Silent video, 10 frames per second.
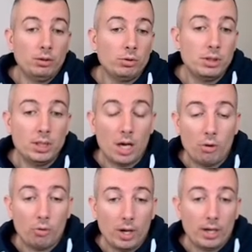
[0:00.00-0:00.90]
see
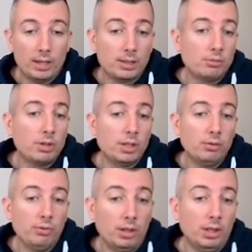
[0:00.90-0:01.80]
how else we can
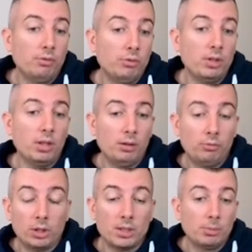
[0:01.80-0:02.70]
defend. If we,
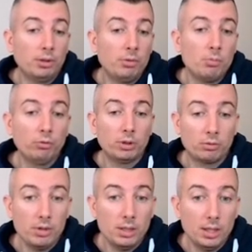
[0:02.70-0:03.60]
for example, if we move the
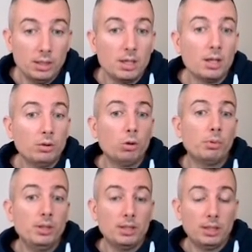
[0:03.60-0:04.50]
queen, then
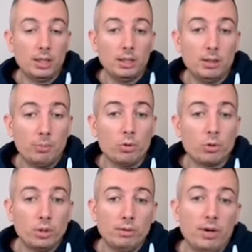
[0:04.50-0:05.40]
nobody's attacking the pawn
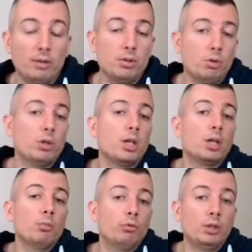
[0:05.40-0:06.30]
on d5, so he
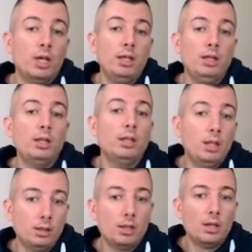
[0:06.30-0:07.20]
can move the knight, and
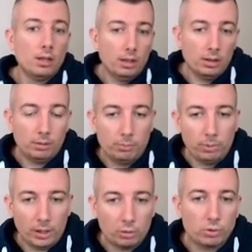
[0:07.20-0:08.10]
then
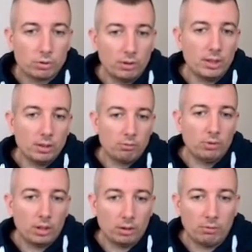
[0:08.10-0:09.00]
black rooks
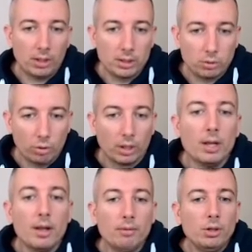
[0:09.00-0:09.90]
are really strong.
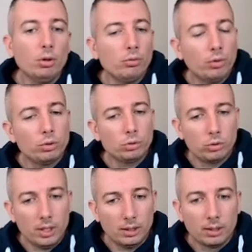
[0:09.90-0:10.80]
We don't want to
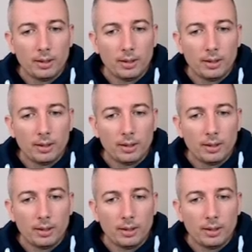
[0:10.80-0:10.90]
trade